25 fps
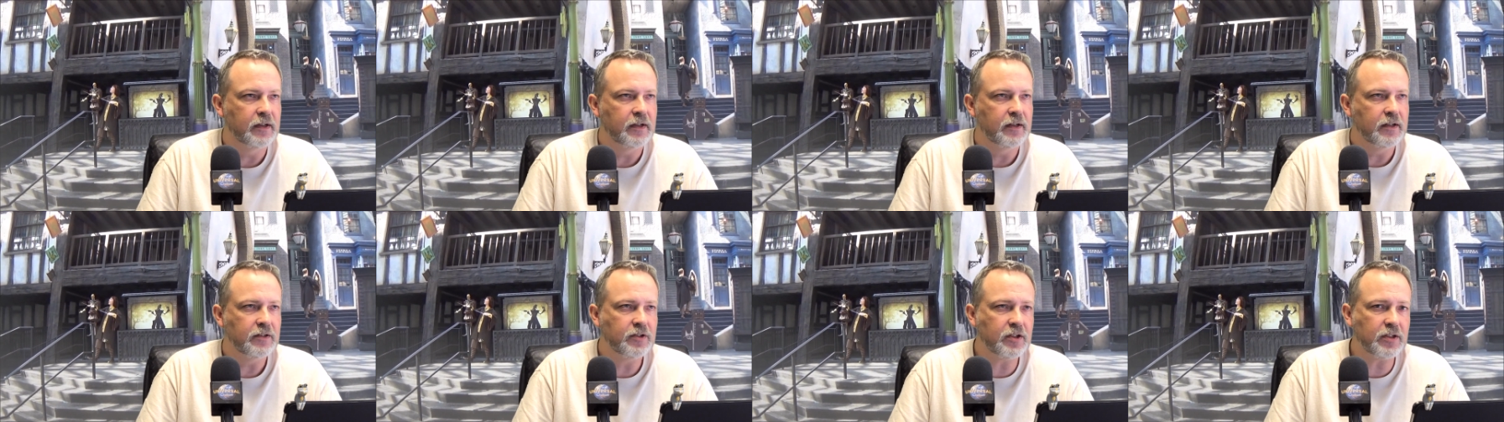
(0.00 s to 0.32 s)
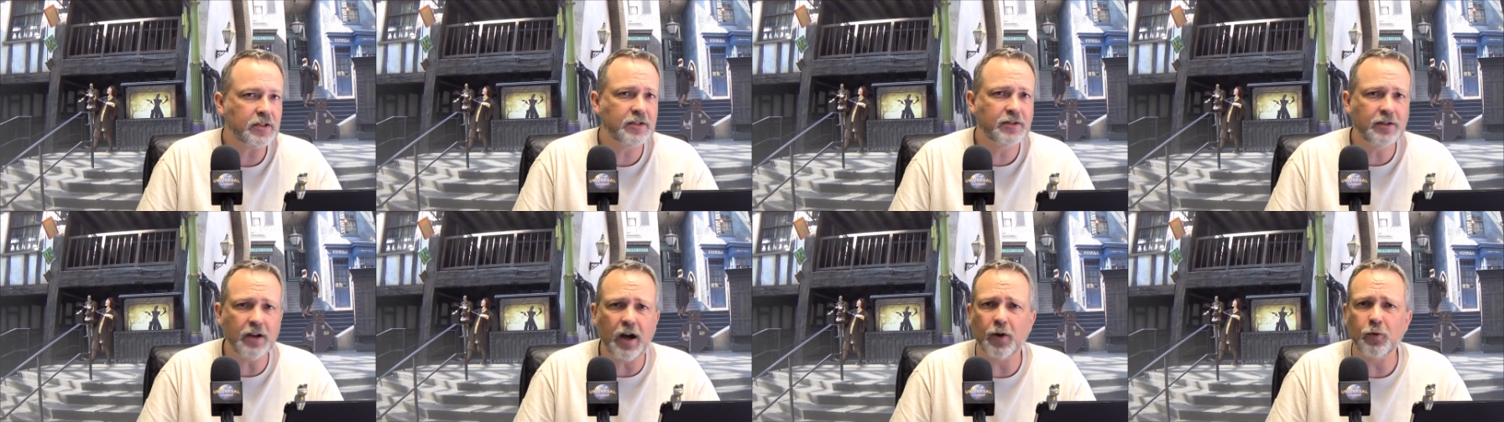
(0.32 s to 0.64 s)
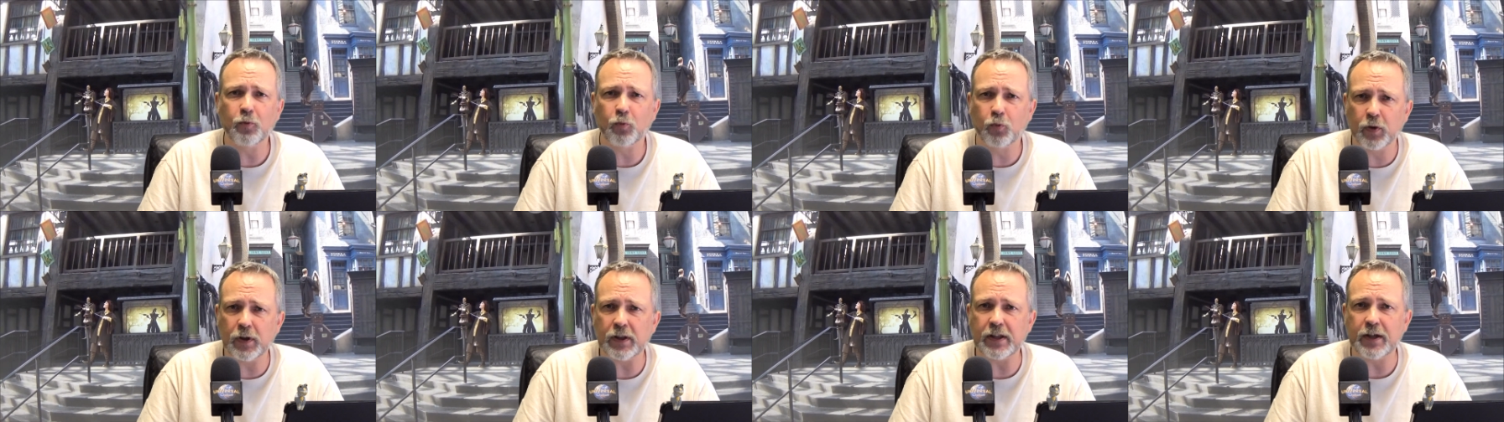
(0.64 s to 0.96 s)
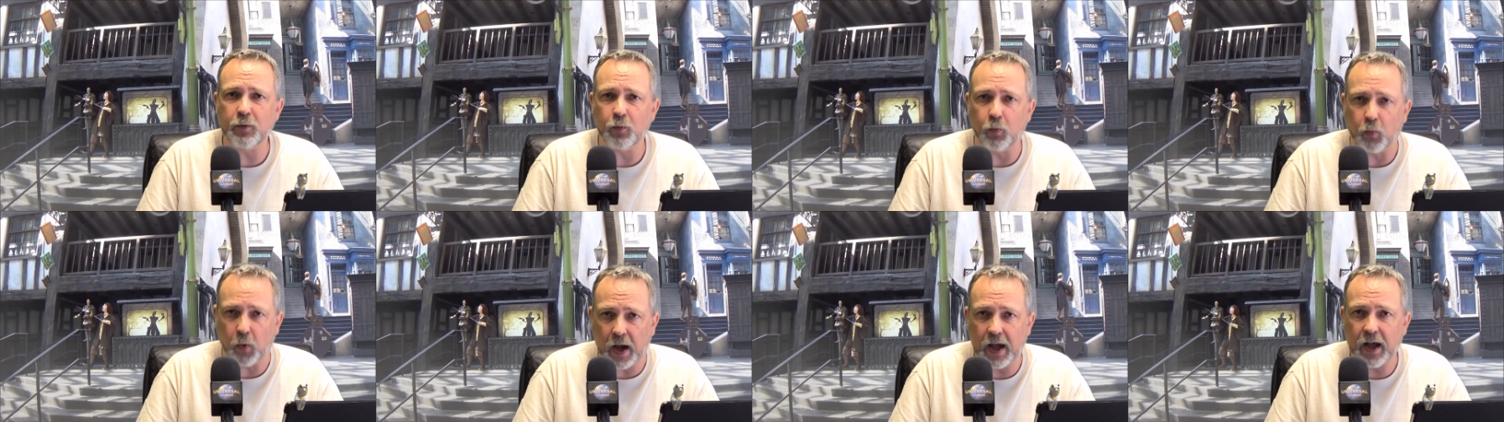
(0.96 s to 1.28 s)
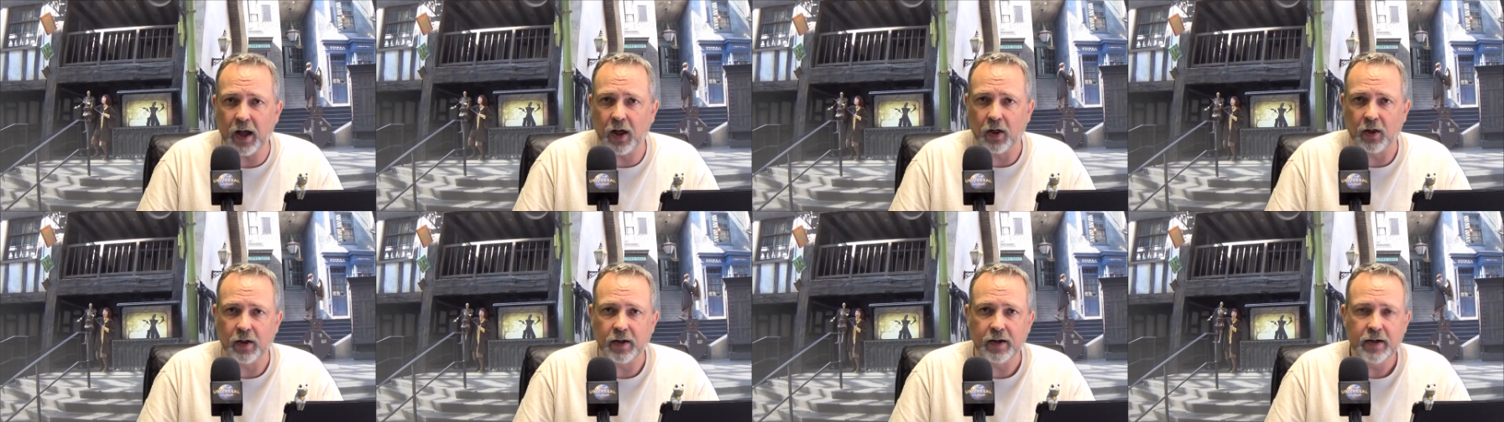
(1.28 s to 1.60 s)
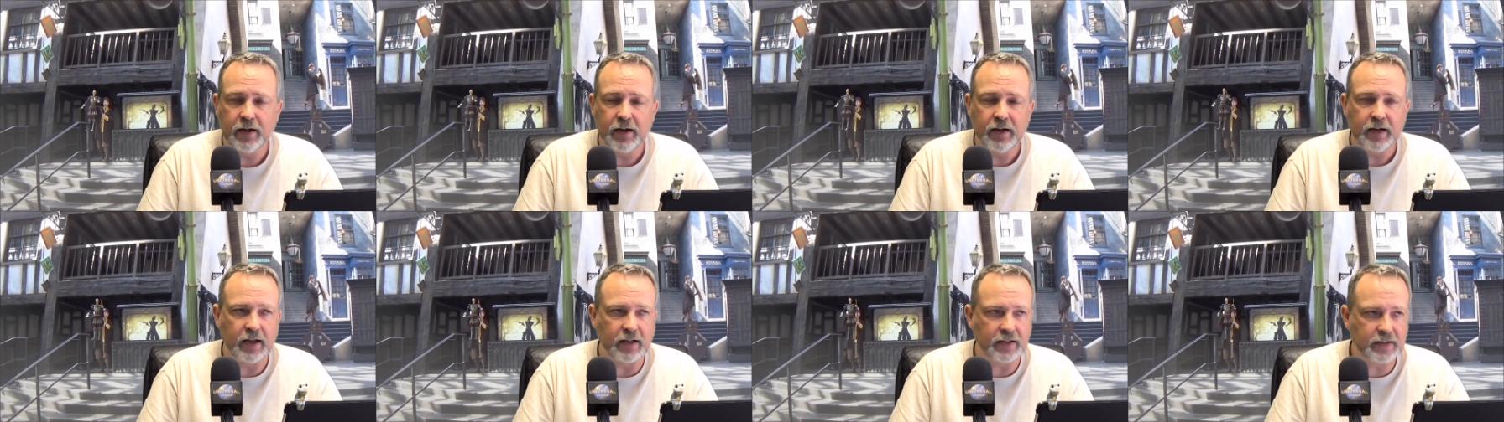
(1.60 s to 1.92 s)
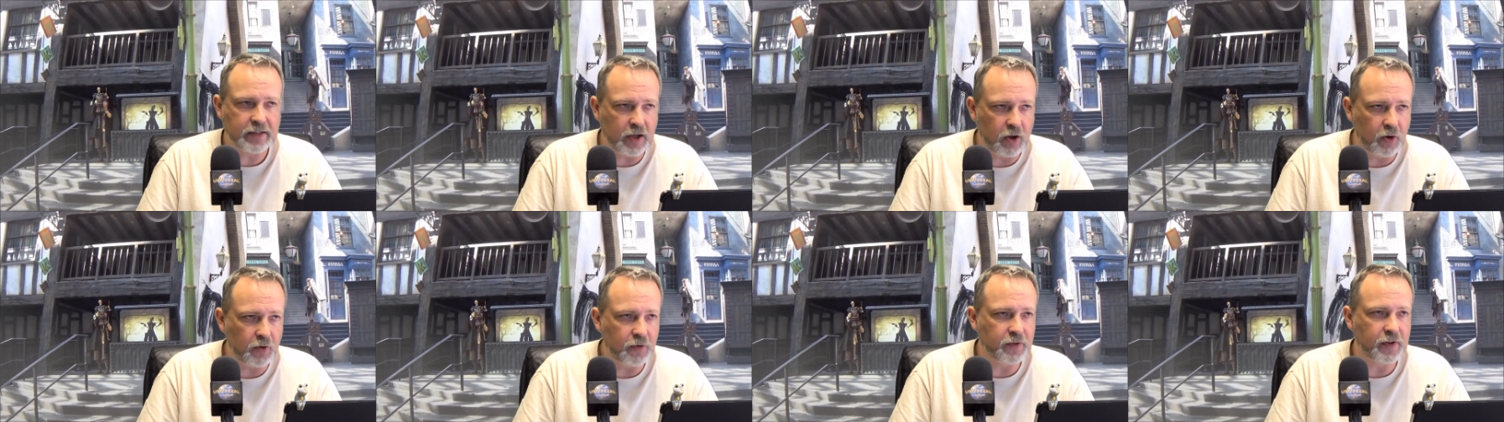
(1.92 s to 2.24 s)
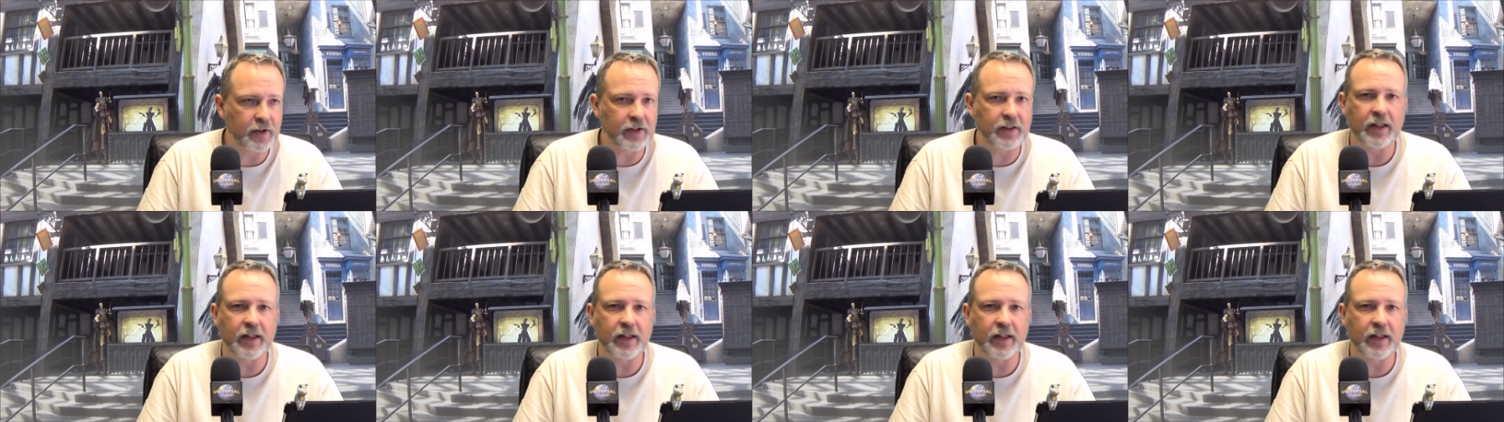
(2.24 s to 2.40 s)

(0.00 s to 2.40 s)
just done really well. It tells the